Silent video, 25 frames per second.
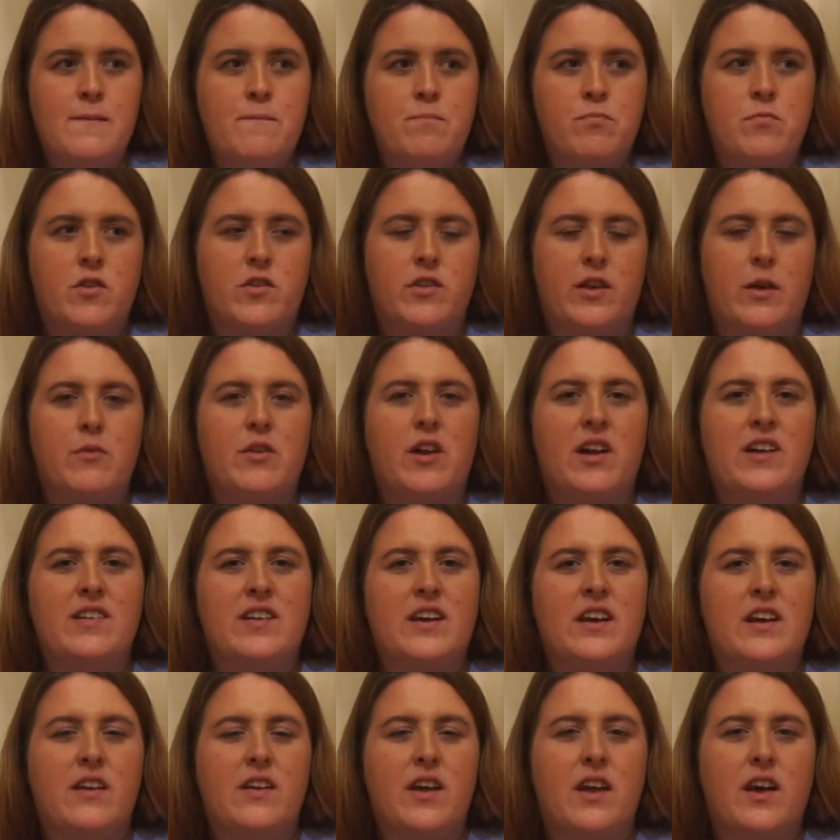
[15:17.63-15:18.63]
Because I was kind of
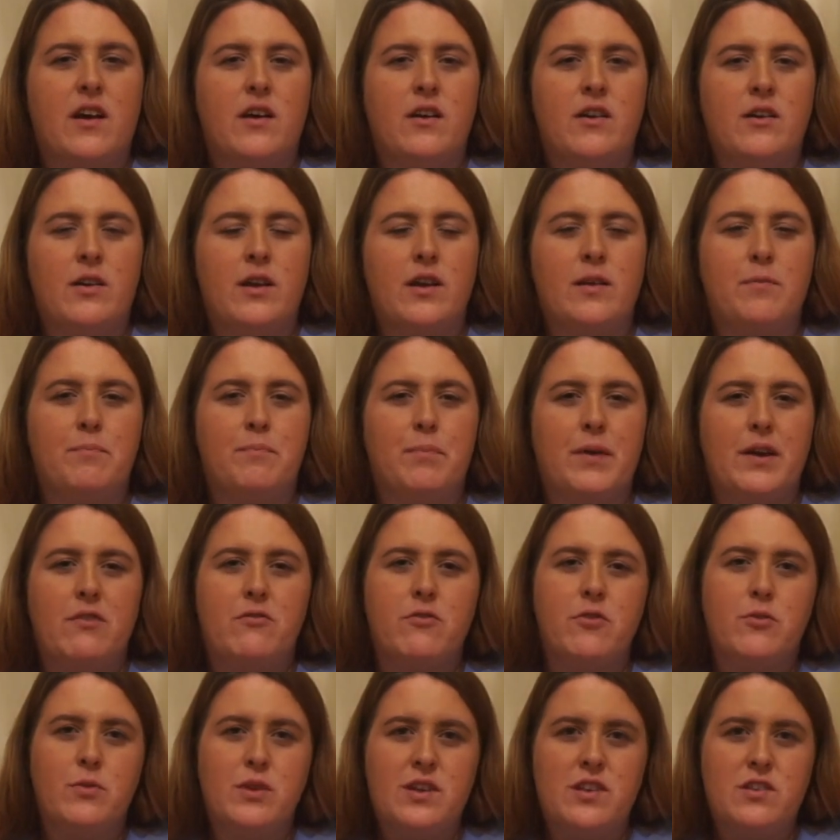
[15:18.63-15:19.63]
thinking like, you know, like
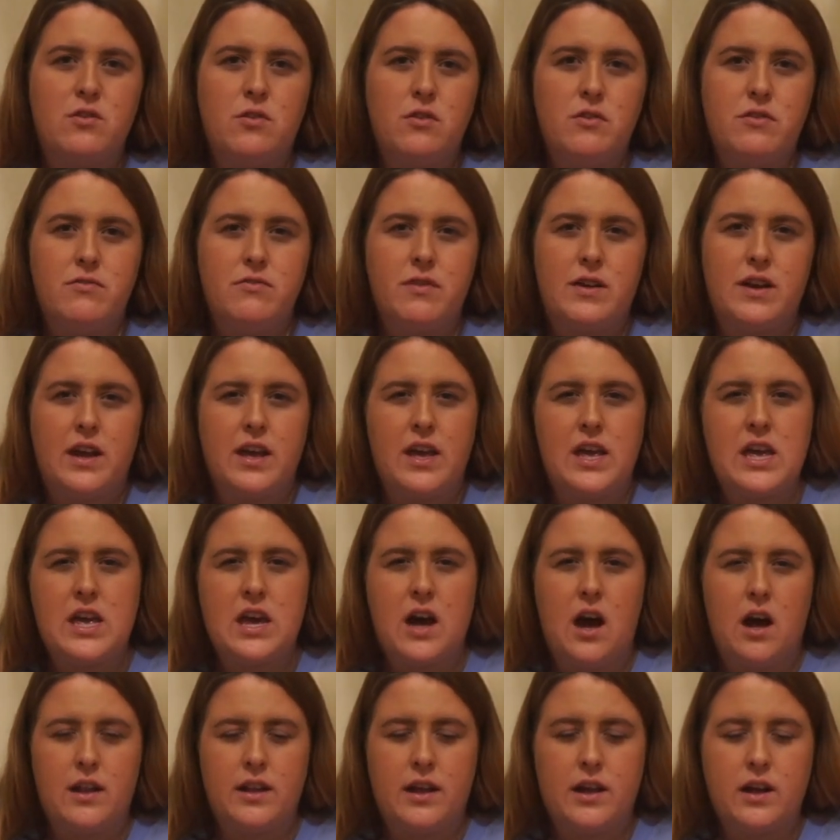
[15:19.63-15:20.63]
beetrooty stuff and like yeah.
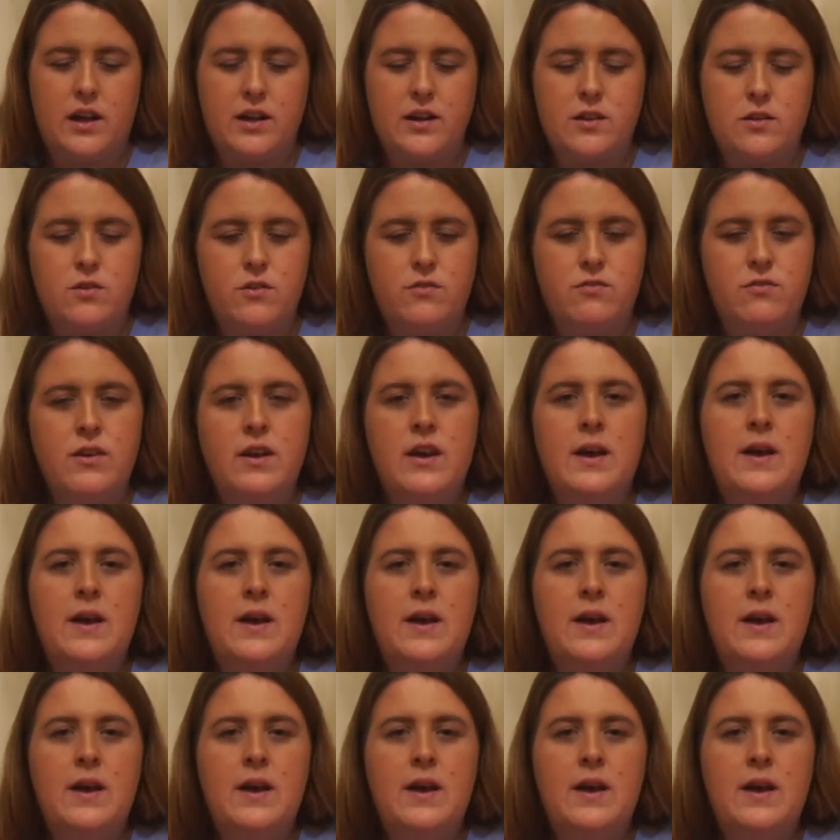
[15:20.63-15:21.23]
all that kind of stuff.